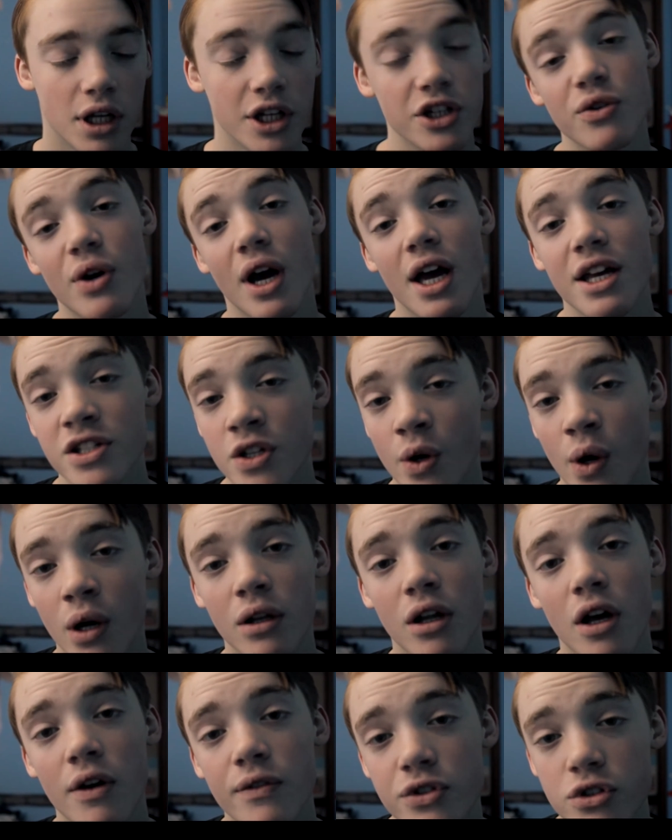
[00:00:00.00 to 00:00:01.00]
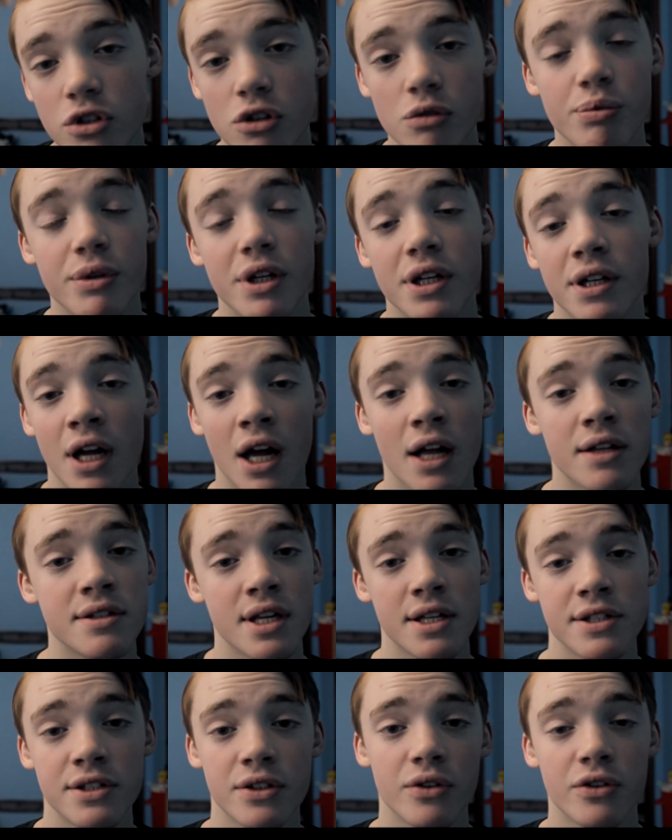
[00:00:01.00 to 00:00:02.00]
you guys know I love stupid and
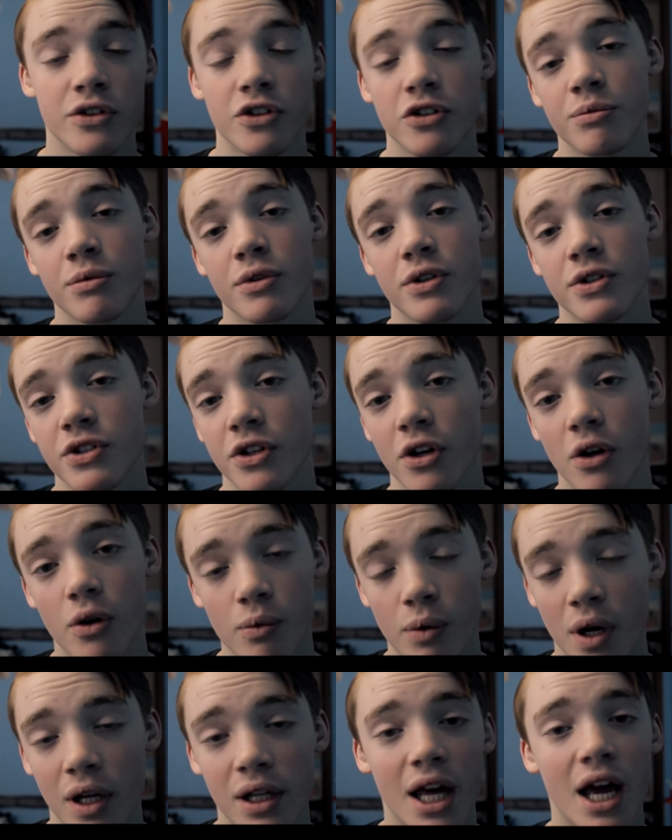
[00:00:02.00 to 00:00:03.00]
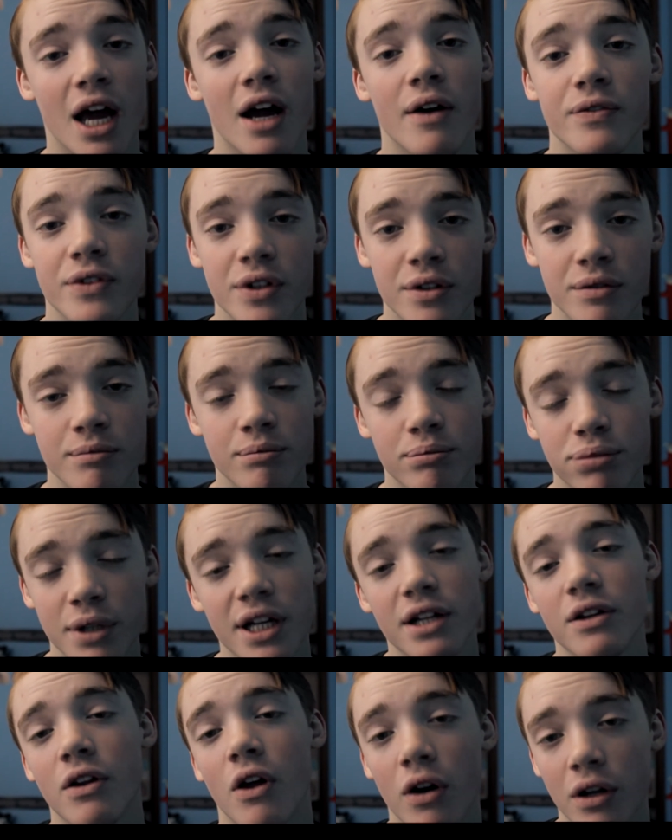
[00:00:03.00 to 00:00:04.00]
nonsensical humor, so I laughed and
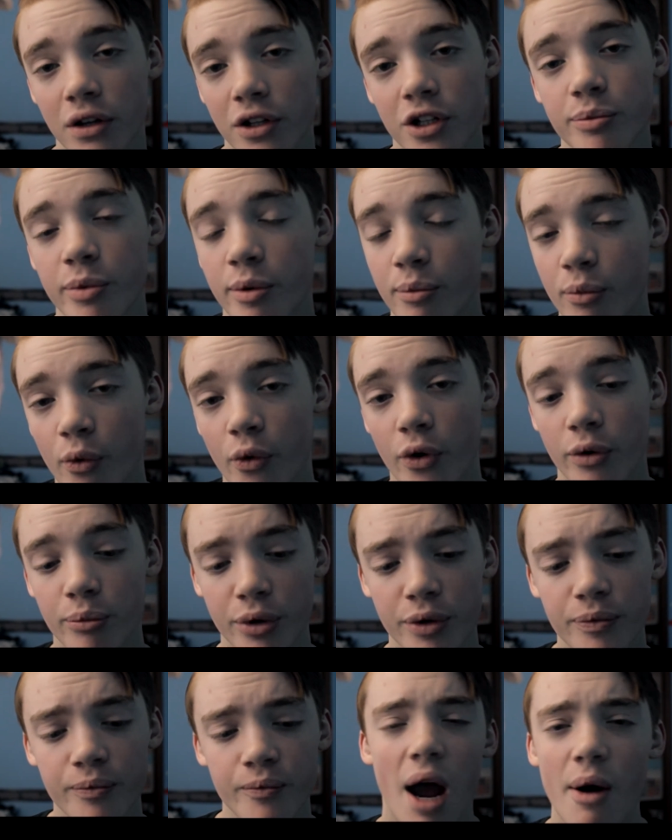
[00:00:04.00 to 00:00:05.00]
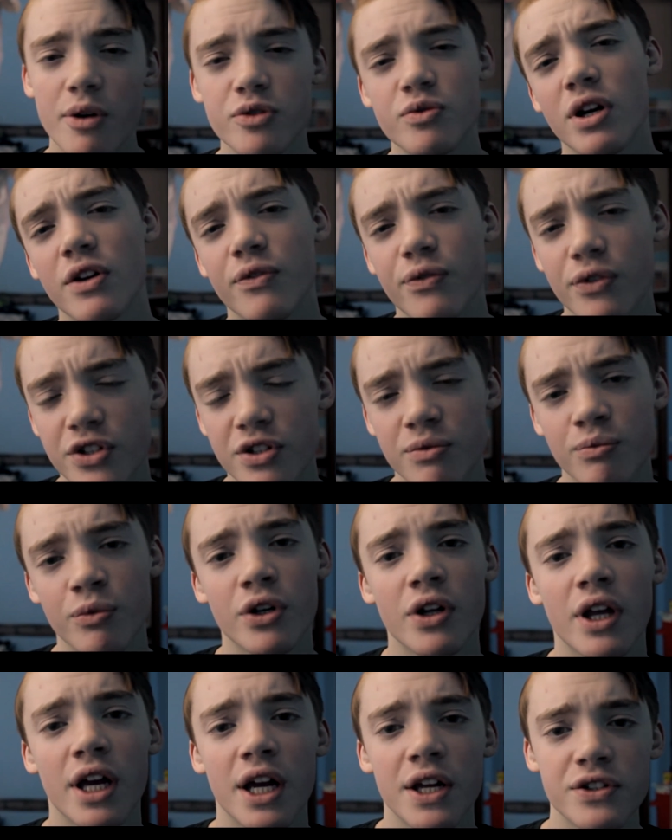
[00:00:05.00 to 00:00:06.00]
played along a little bit more, but I was ready for some
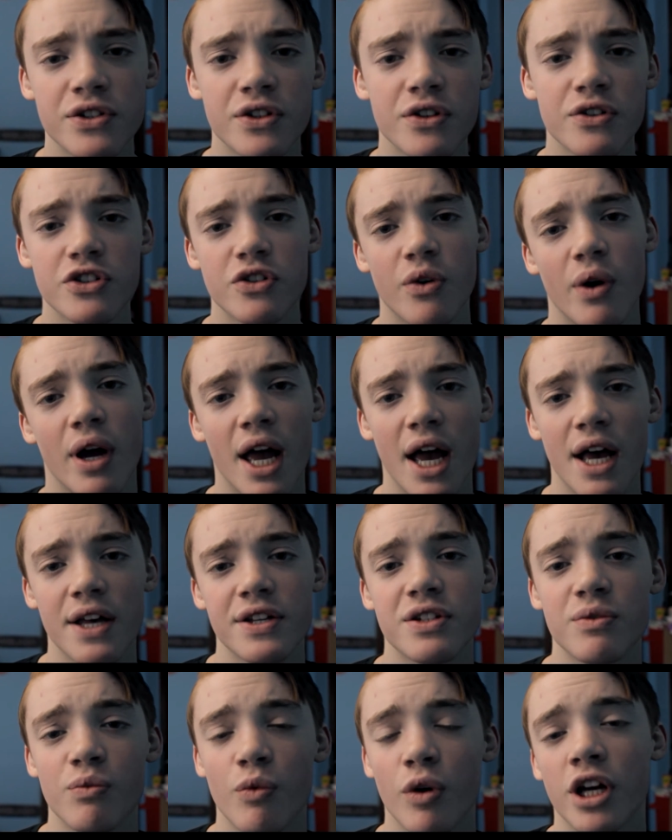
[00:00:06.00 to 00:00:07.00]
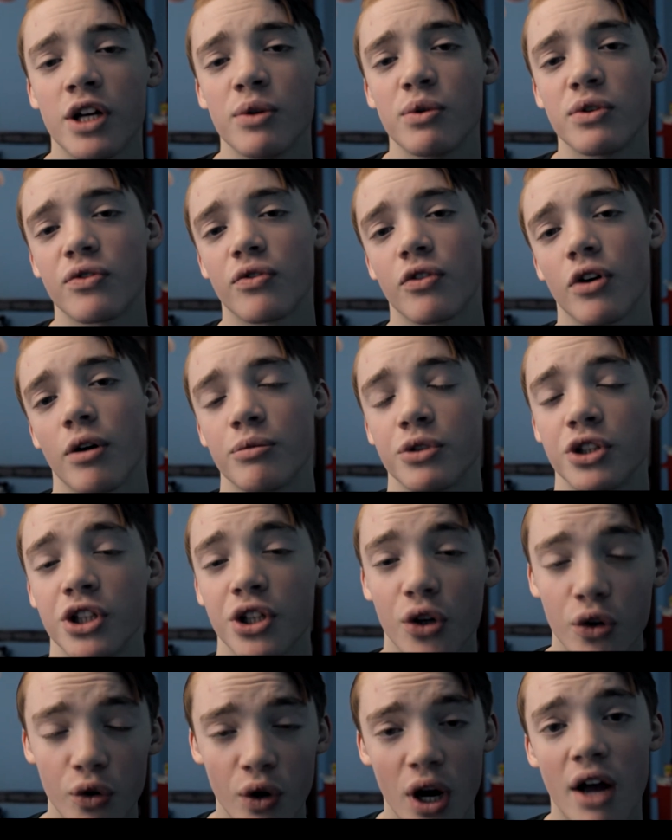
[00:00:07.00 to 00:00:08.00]
real answers, so I asked him where he was from
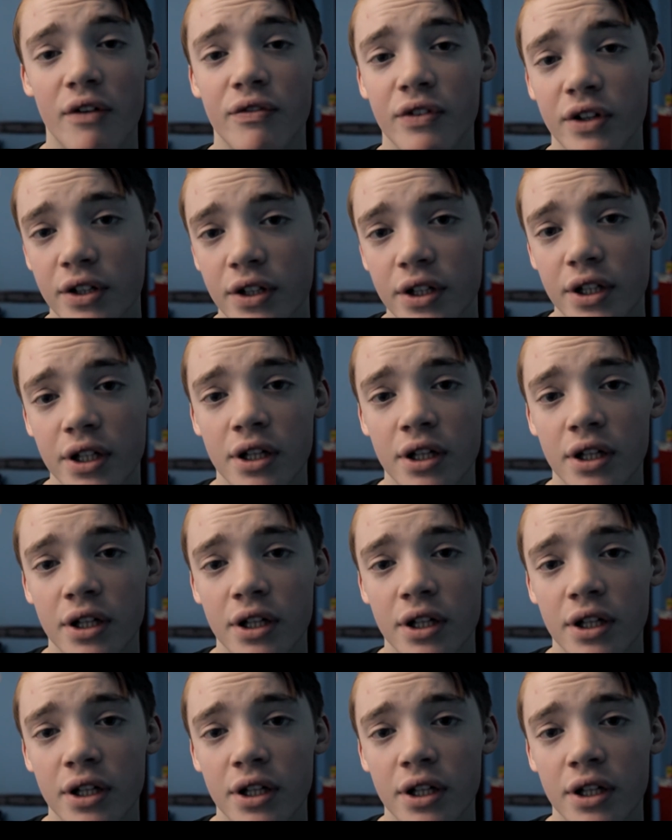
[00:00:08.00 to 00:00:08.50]
geographically.